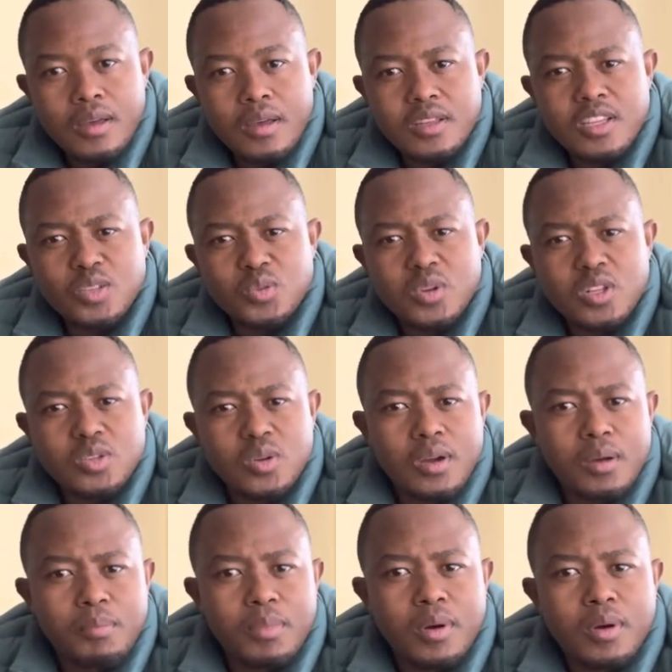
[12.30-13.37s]
just want to talk
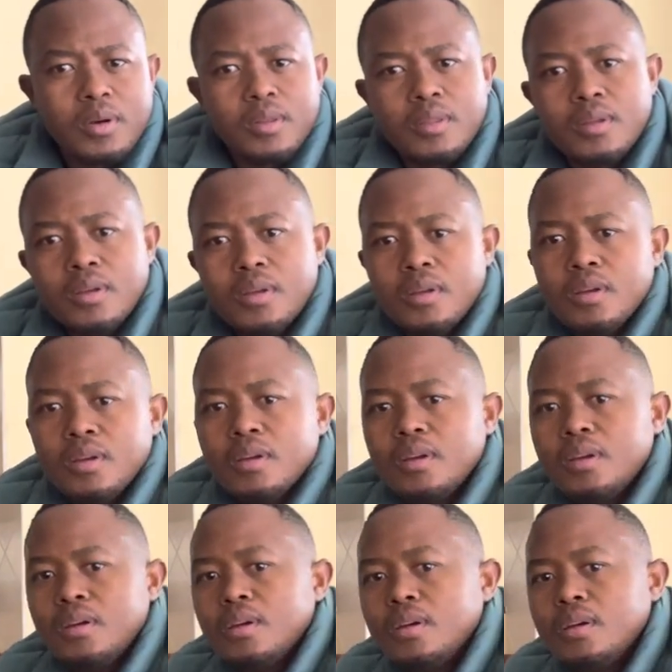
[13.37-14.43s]
about
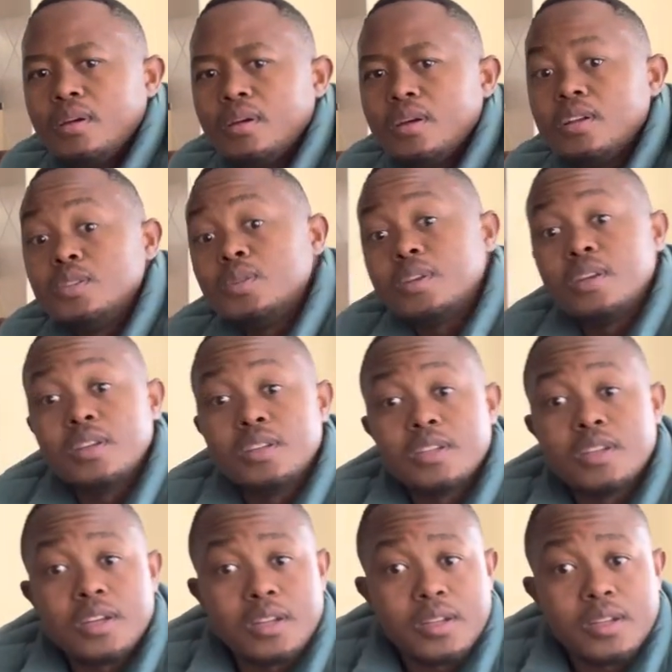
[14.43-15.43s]
education.